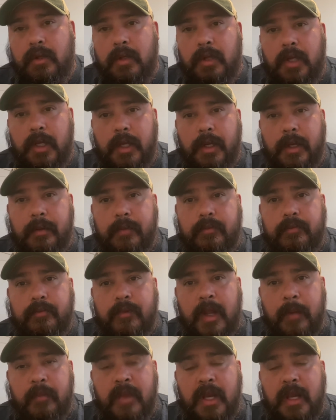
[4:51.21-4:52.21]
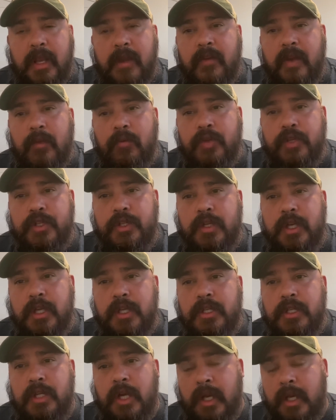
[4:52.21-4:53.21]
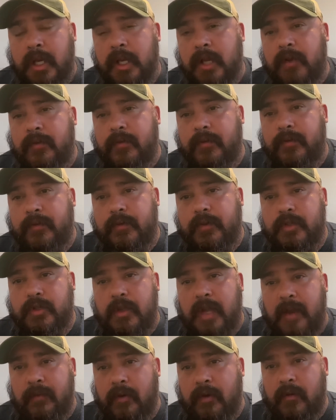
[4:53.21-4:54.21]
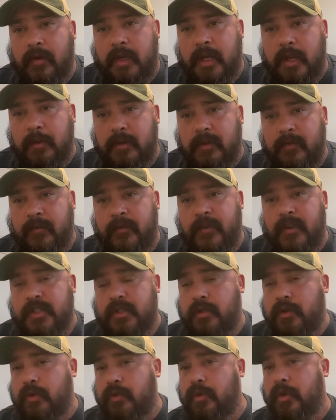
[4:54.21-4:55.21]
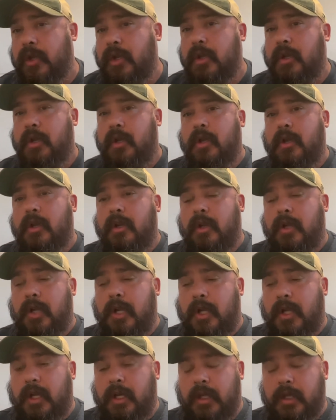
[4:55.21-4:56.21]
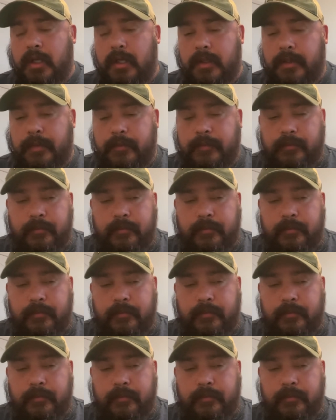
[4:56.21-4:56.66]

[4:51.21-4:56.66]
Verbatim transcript: Uh, I believe he was he's young enough to have overcome the physical uh,